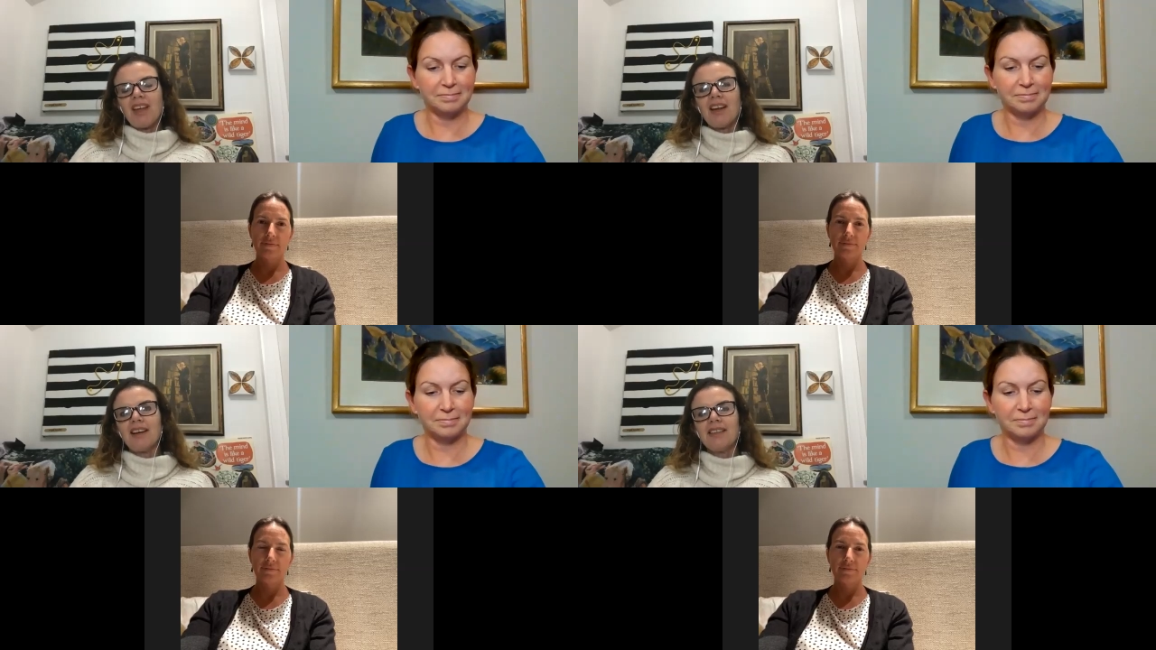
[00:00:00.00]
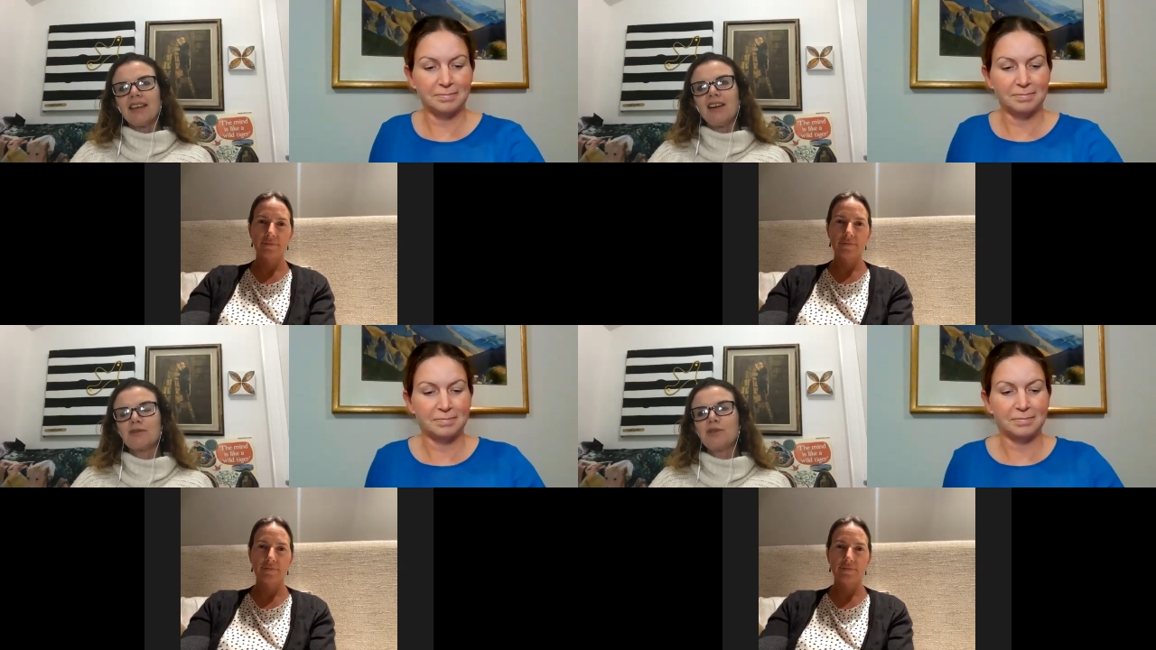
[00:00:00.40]
Speaker 1: I
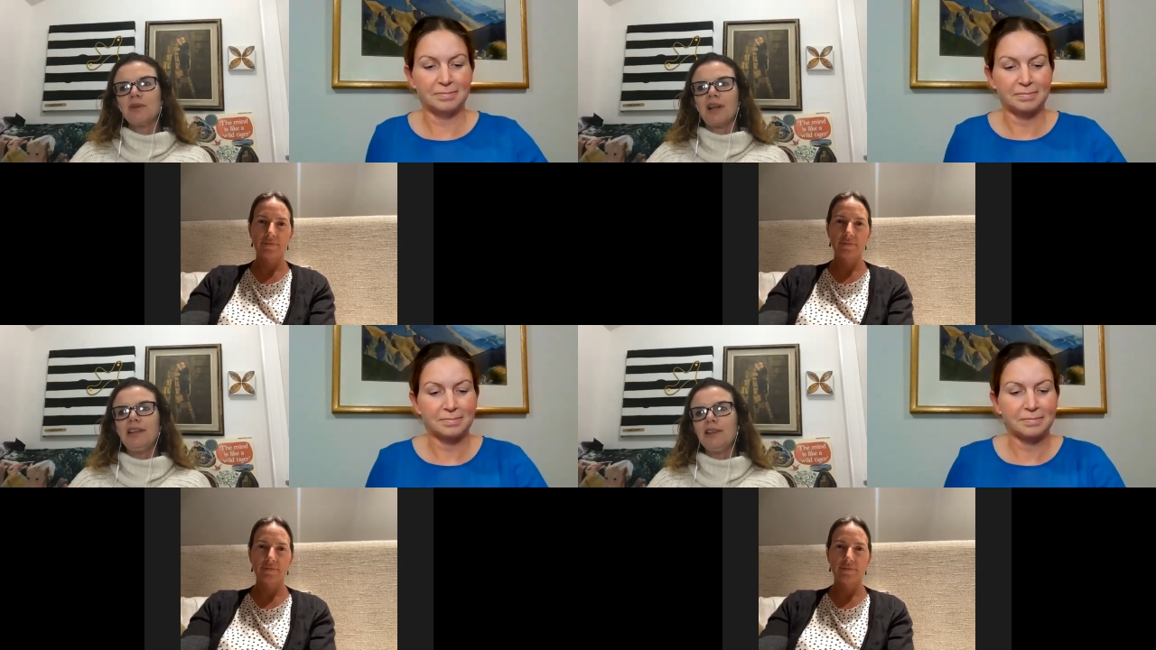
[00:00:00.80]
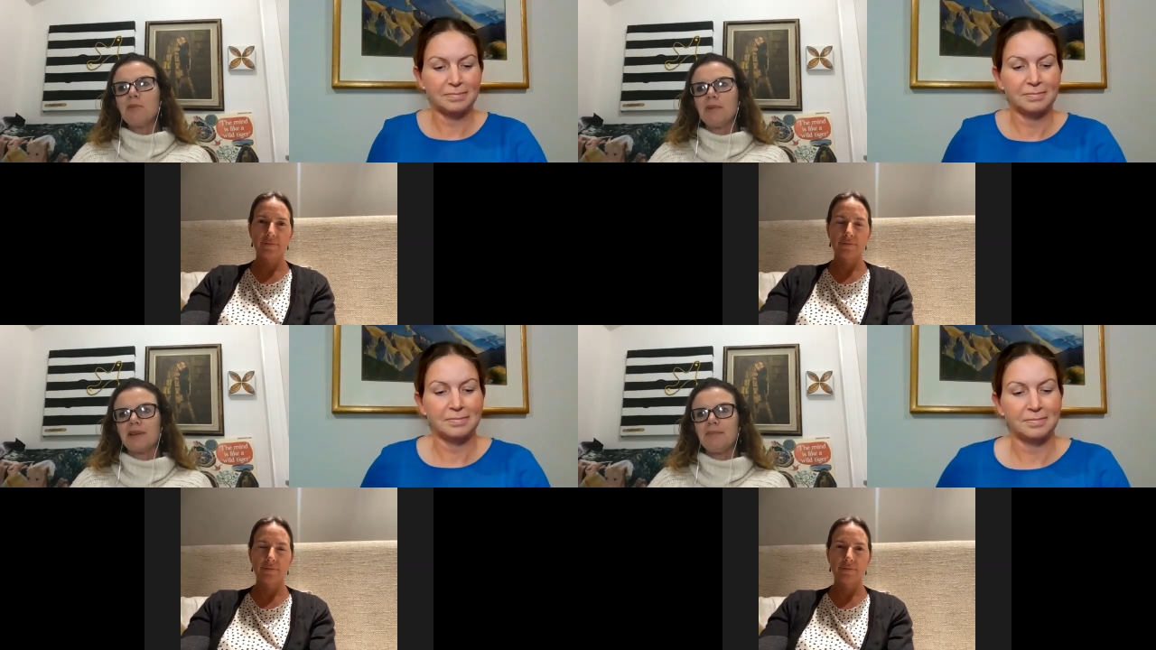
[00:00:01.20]
think I'll talk a little
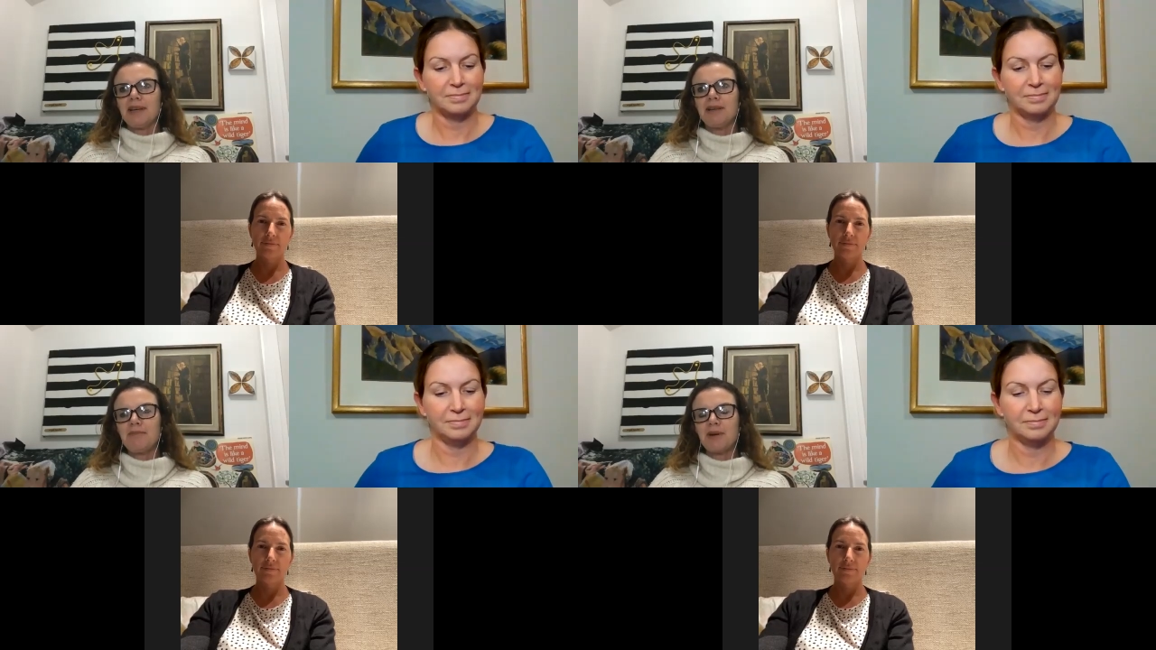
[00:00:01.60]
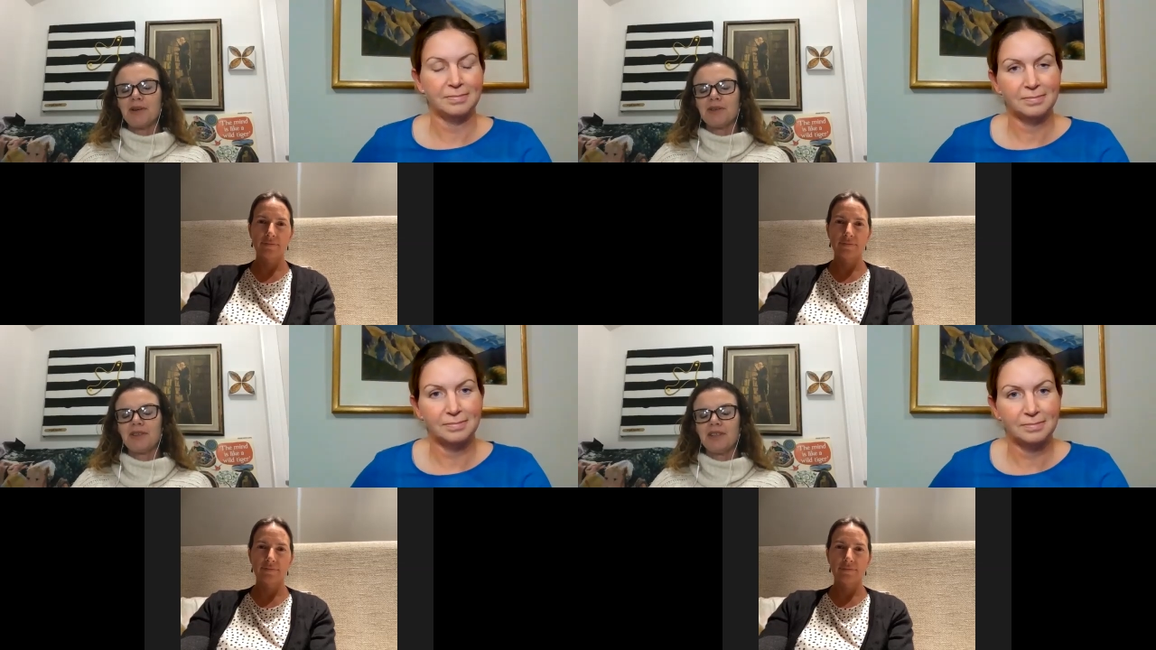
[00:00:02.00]
bit about both.